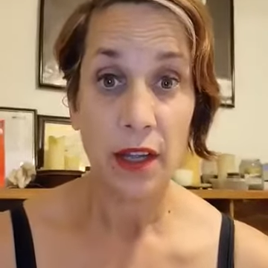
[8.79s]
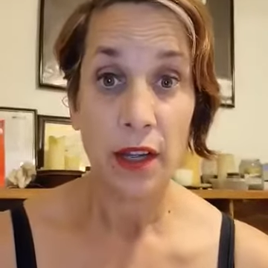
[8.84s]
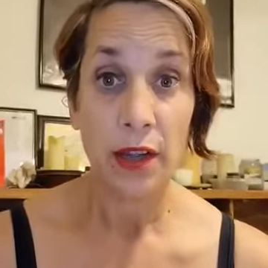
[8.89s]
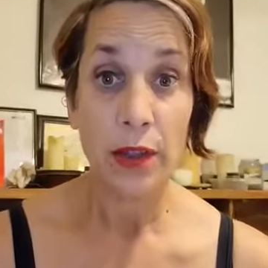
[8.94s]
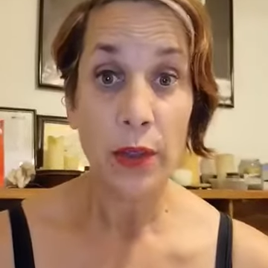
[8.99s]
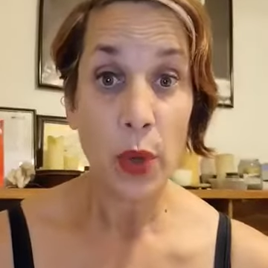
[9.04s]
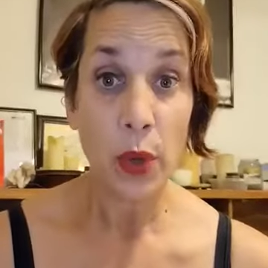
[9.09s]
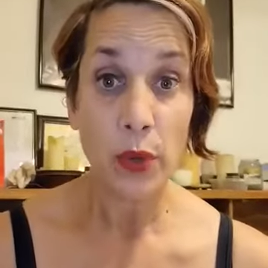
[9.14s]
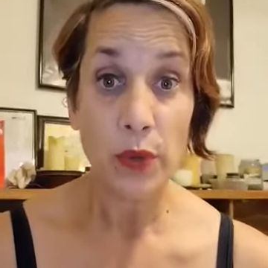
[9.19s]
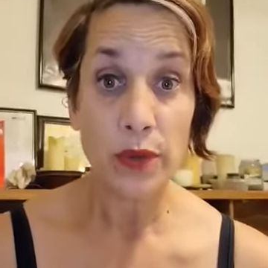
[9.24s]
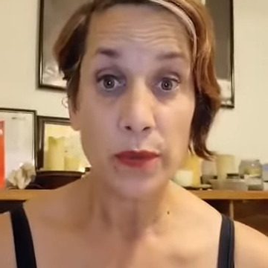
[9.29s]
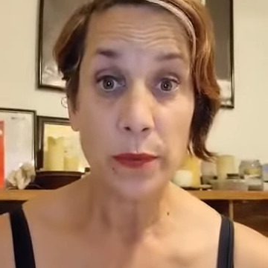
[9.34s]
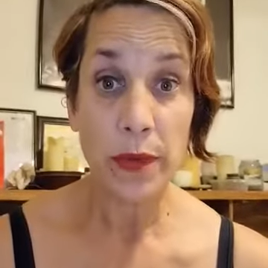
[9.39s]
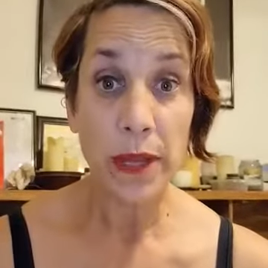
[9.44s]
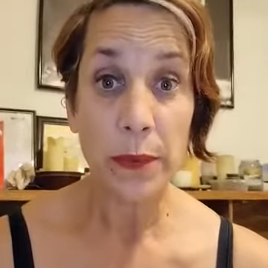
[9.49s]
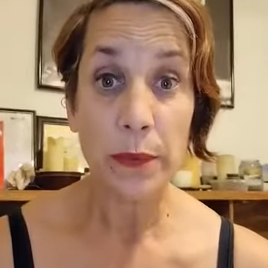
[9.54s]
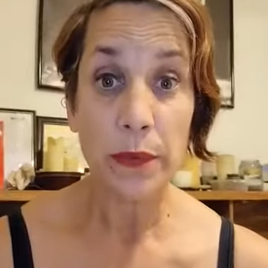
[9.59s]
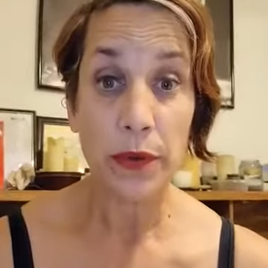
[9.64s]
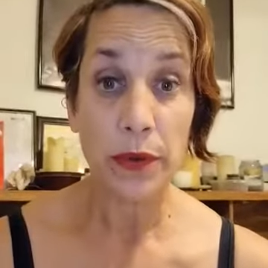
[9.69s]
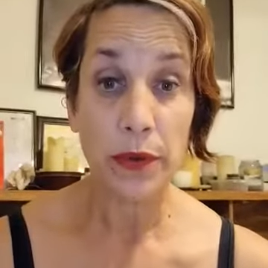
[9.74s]
those
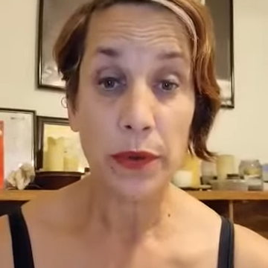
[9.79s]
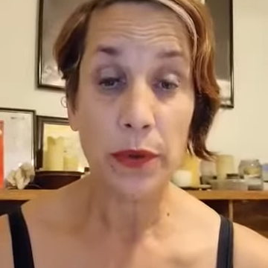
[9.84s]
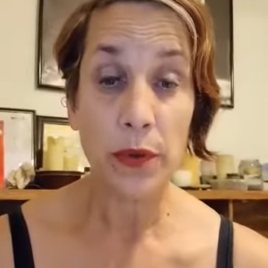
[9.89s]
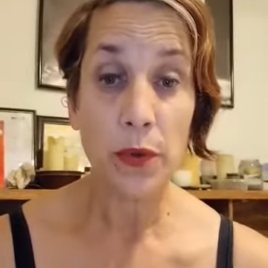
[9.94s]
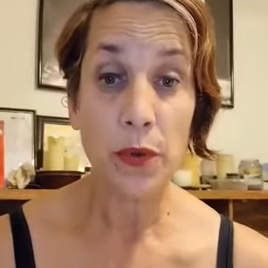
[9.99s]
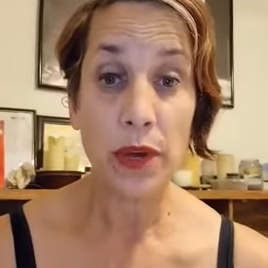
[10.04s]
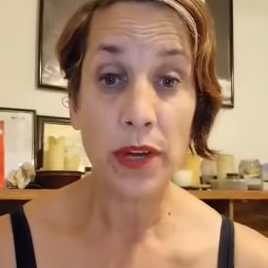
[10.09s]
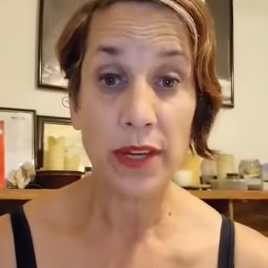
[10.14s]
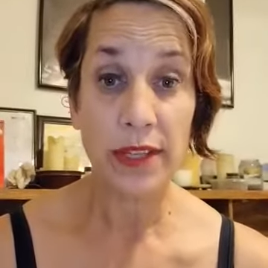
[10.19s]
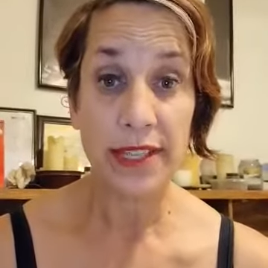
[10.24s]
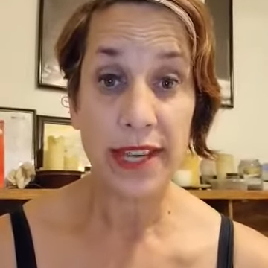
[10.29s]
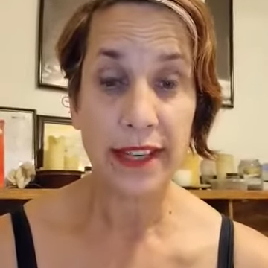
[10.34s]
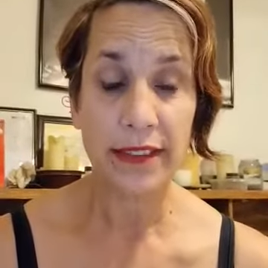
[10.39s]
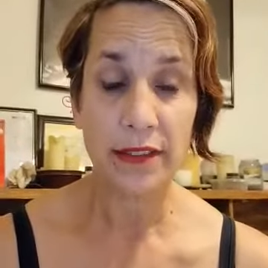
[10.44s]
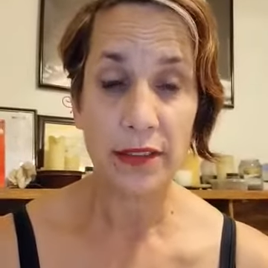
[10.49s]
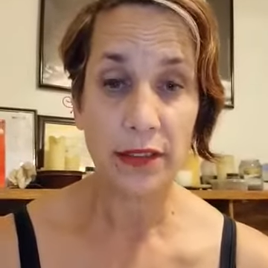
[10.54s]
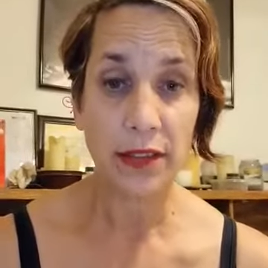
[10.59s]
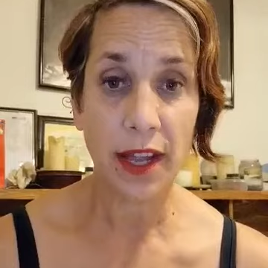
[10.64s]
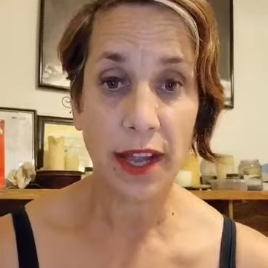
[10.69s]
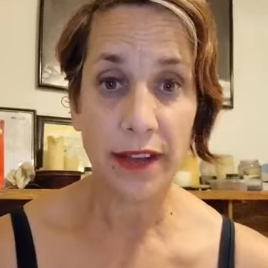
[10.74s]
people who want to take
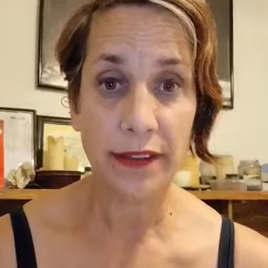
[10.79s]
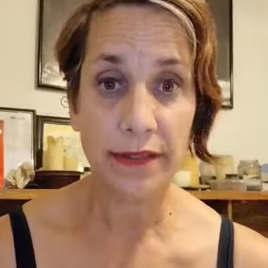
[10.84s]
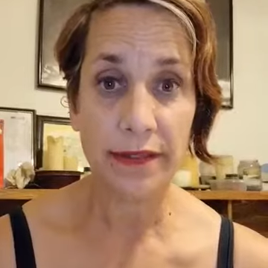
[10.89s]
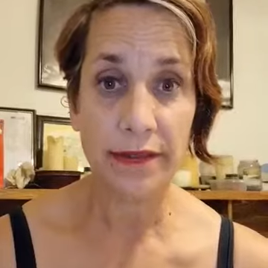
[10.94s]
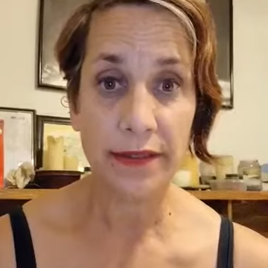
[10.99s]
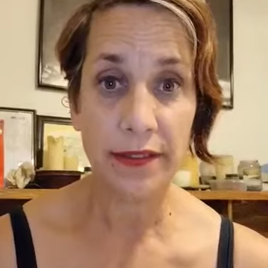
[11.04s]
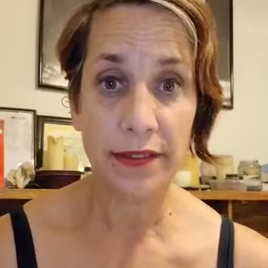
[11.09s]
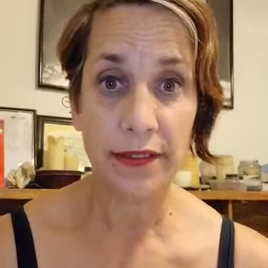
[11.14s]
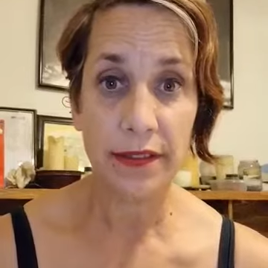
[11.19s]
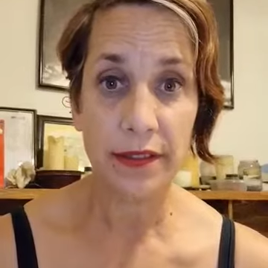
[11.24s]
their life.